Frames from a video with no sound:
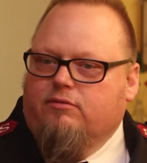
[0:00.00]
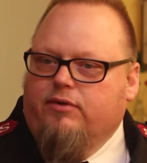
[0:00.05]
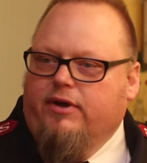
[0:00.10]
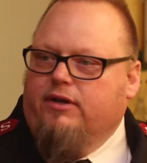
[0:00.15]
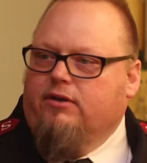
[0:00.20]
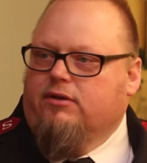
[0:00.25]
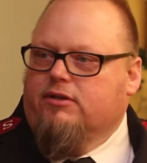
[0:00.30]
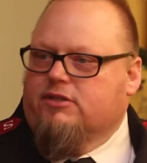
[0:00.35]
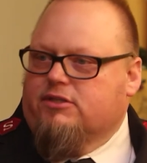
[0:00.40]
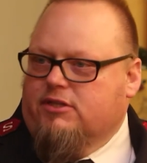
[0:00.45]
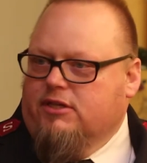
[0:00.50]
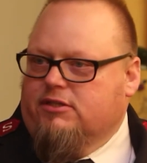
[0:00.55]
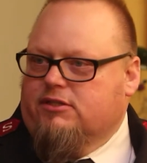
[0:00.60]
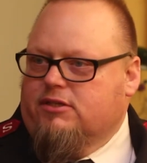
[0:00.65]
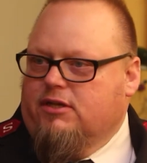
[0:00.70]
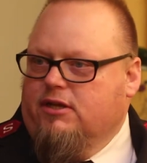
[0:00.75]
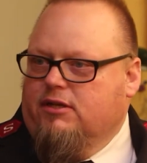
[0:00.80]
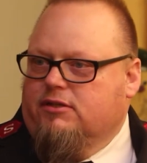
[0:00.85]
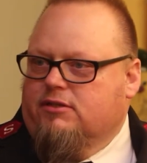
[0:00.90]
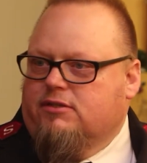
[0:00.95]
rental
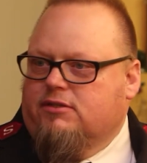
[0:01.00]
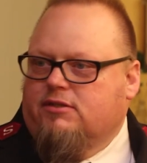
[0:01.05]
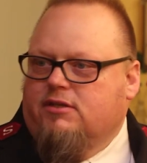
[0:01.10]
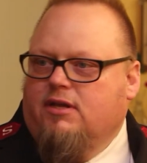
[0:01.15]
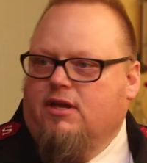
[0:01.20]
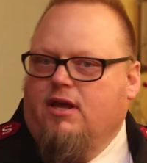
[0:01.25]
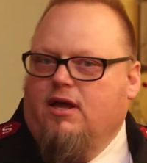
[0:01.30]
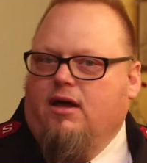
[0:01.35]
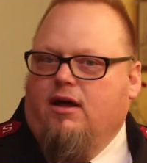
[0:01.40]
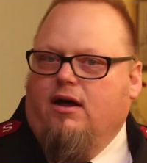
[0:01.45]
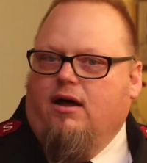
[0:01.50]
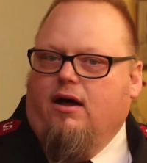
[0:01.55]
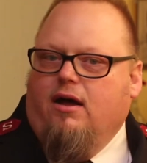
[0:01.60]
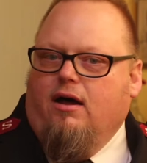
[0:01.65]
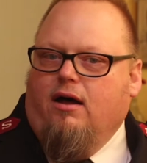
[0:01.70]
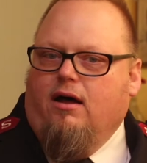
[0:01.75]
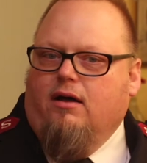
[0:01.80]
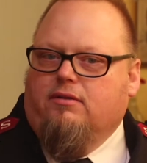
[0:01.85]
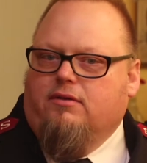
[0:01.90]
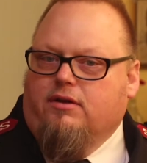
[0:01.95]
assistance,
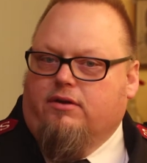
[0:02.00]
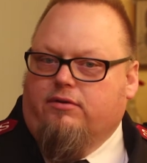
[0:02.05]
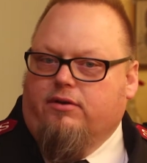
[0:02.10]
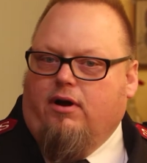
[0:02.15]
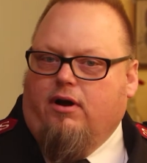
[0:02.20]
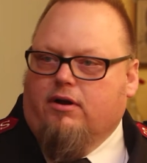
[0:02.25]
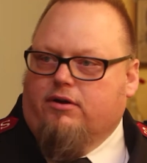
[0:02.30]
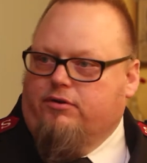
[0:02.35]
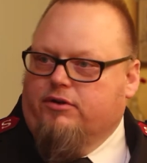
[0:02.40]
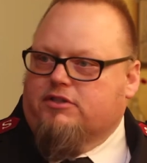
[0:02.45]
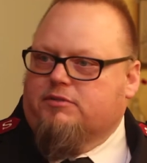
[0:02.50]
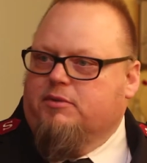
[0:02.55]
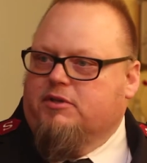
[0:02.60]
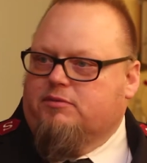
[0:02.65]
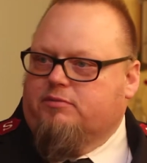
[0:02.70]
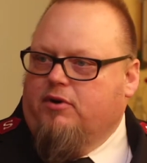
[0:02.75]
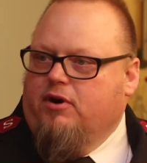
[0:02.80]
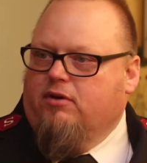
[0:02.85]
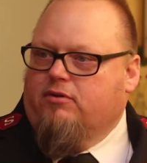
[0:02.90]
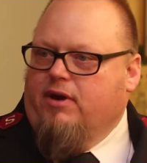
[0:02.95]
uh, our
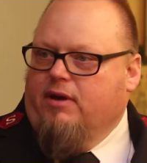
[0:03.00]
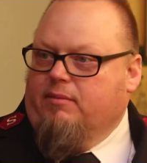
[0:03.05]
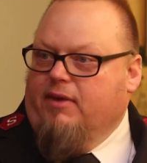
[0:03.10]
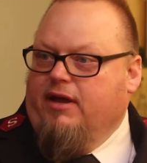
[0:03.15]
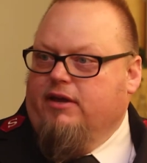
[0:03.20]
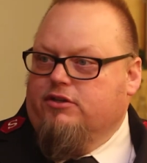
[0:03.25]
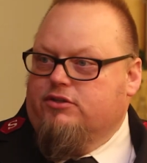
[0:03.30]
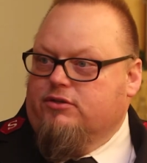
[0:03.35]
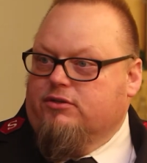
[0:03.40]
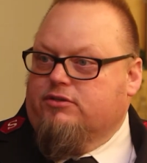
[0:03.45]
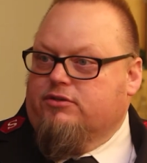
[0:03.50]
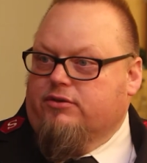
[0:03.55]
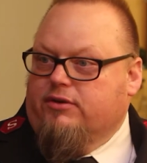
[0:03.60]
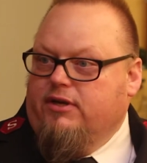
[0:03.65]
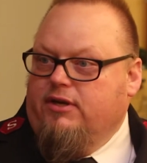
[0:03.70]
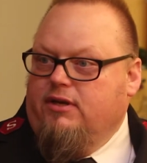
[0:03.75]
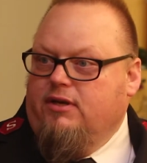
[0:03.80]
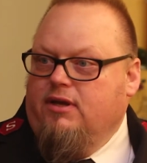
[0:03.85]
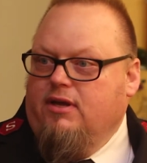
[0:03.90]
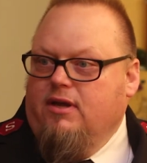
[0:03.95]
Christmas program, Angel
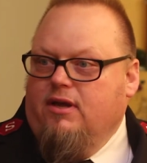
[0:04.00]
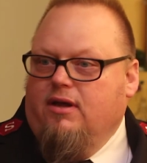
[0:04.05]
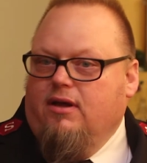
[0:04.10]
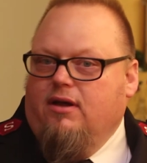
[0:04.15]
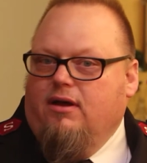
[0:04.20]
Tree.